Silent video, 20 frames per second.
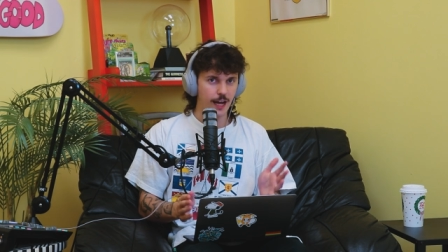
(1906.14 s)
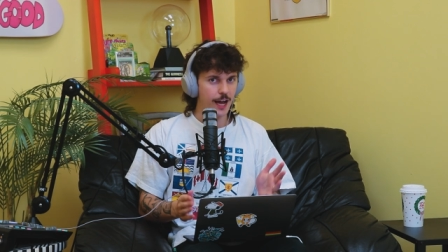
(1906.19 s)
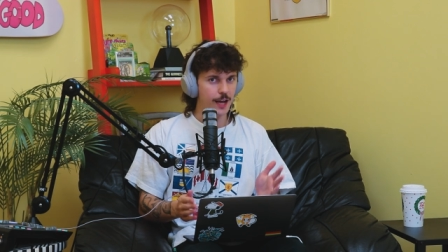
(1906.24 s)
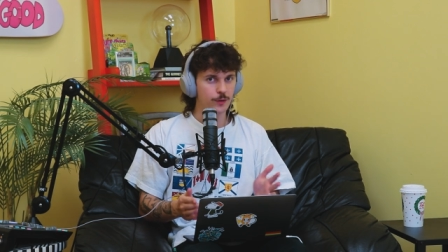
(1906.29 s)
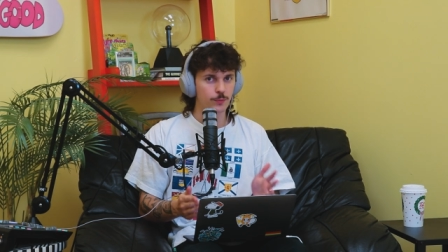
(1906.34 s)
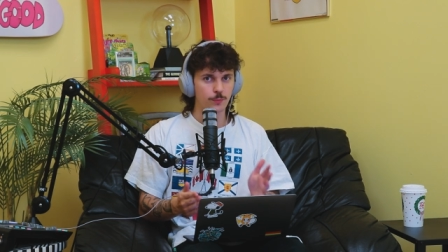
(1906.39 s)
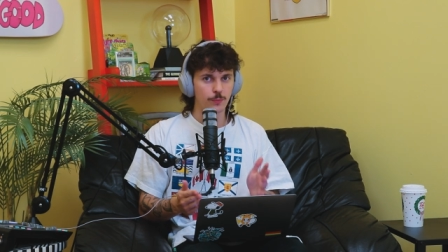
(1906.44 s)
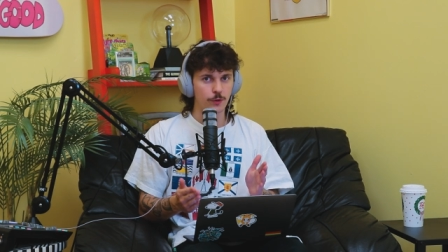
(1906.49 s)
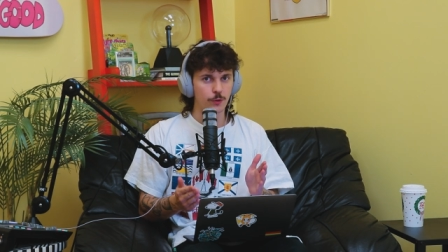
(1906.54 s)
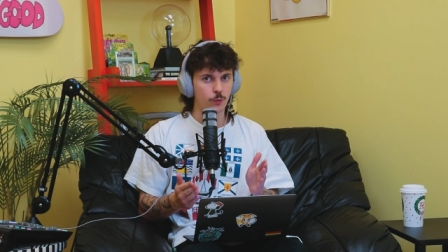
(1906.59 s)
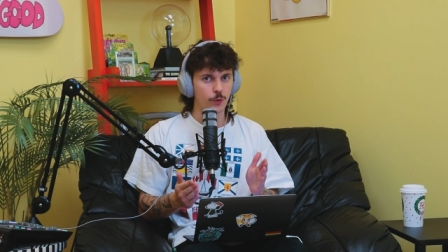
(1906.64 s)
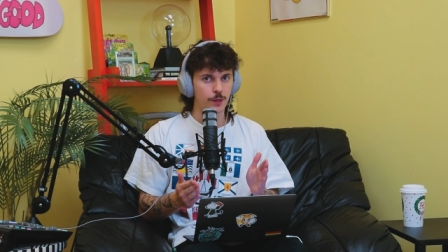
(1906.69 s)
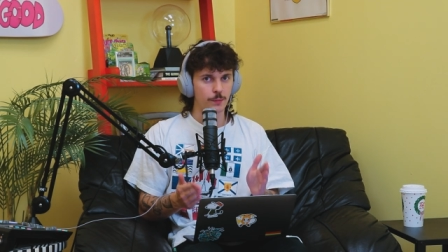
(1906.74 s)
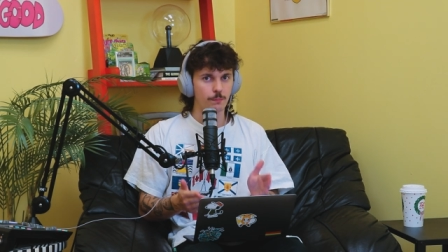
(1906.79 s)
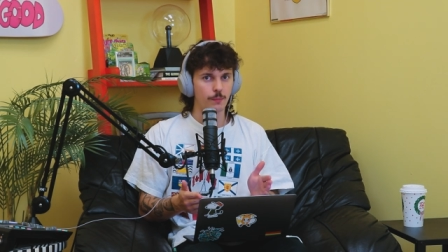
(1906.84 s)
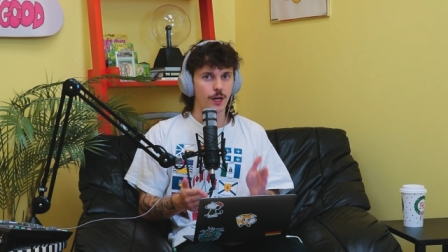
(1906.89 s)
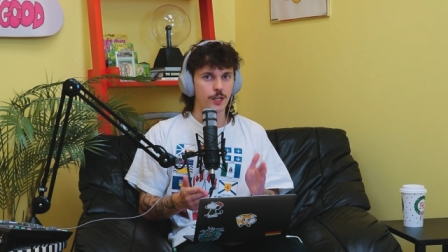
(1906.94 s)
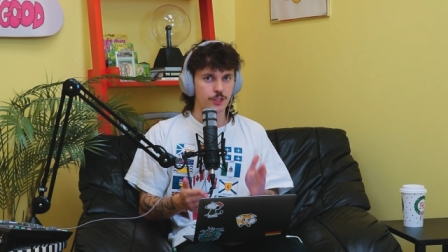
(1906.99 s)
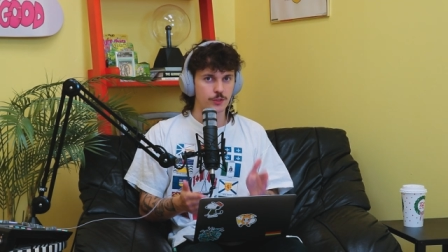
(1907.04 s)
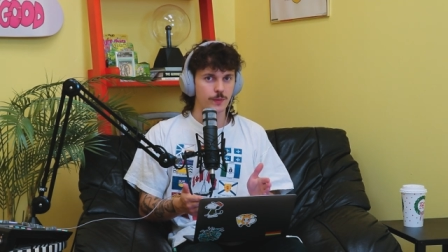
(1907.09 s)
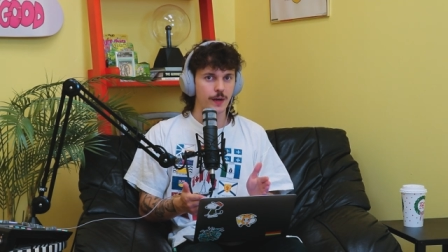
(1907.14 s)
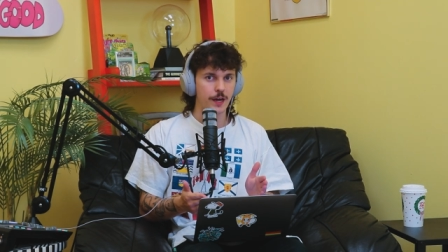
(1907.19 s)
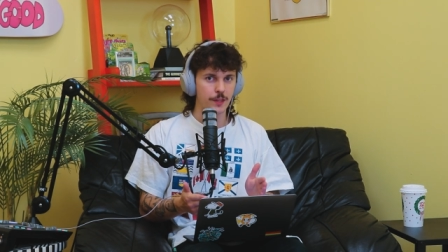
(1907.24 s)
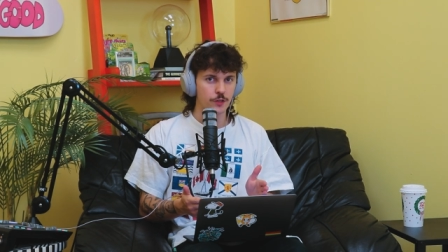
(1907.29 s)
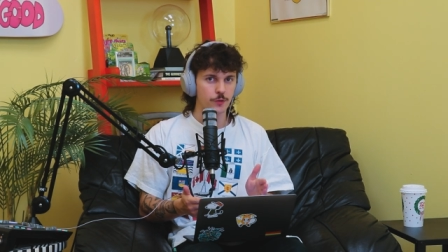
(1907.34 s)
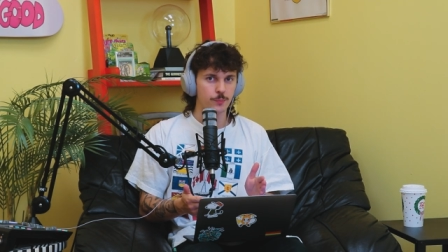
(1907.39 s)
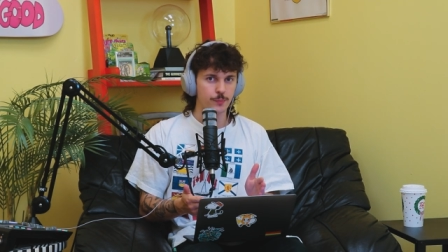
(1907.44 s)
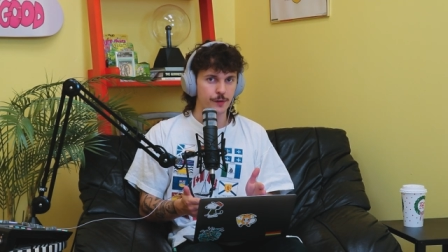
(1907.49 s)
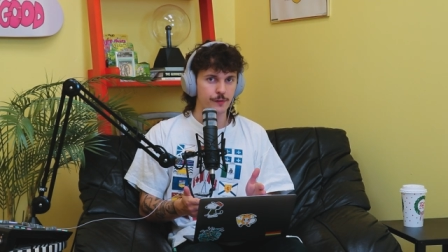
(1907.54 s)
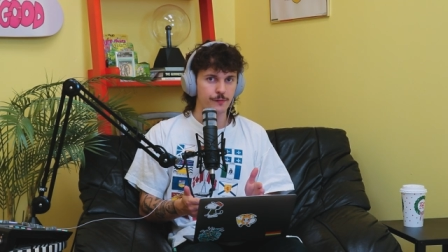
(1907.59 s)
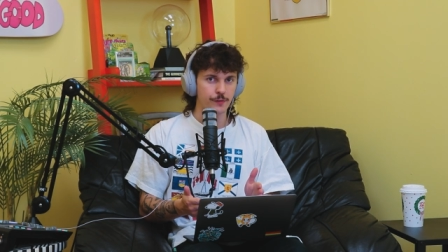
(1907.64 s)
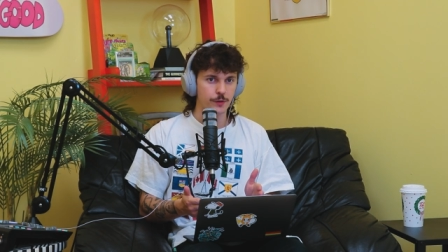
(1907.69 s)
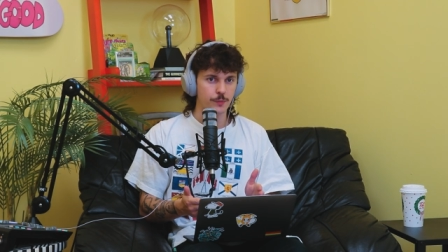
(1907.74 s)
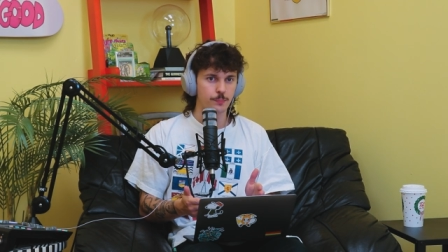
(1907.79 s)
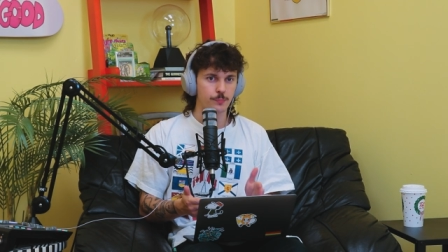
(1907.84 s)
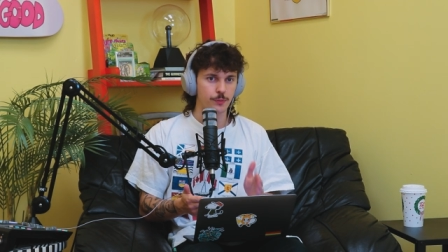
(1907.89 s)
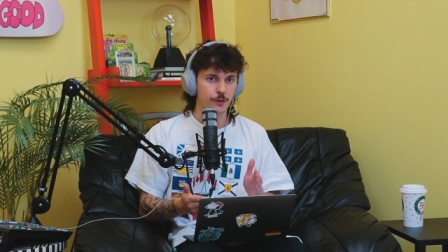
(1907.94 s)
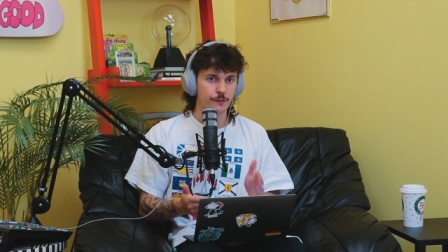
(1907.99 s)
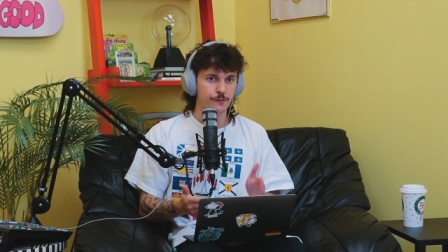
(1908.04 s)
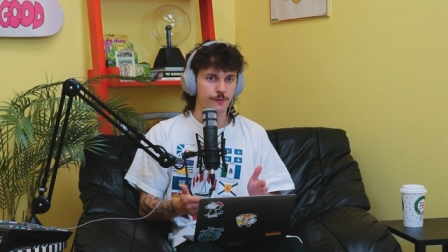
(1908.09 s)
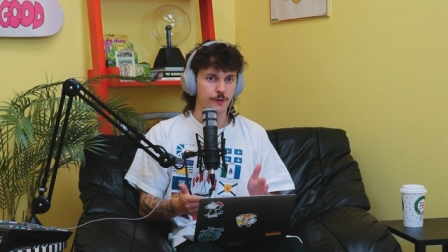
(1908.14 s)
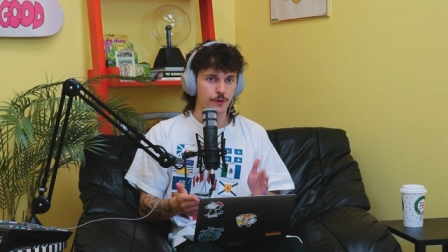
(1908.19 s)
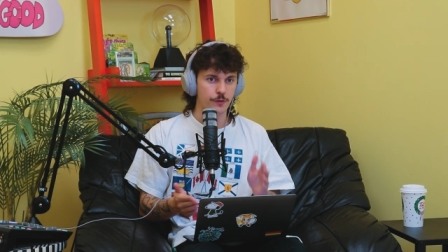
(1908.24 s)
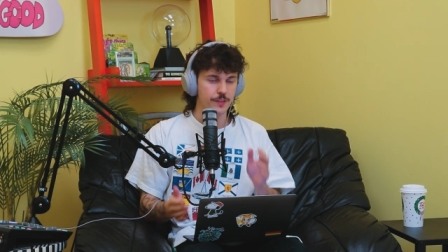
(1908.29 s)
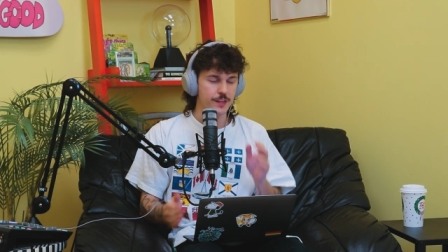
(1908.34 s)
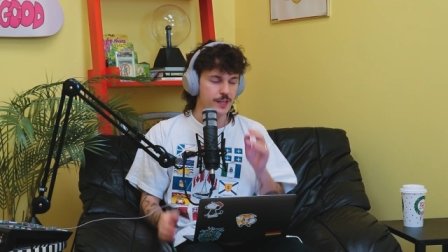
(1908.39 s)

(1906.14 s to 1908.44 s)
I would much rather prefer